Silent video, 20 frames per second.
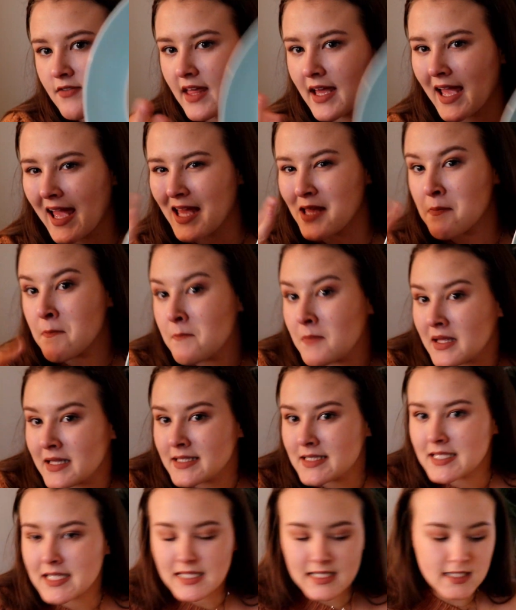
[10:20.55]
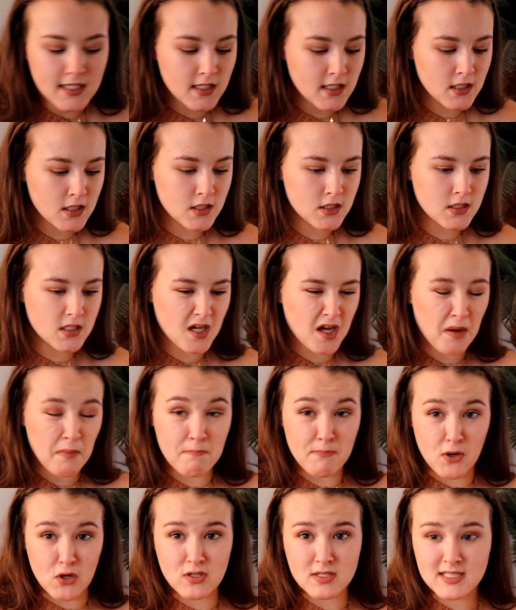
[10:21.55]
of like a minty
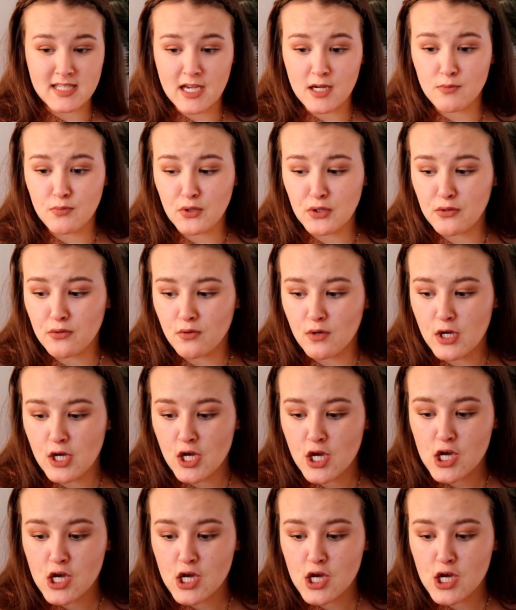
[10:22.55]
bird's egg blue.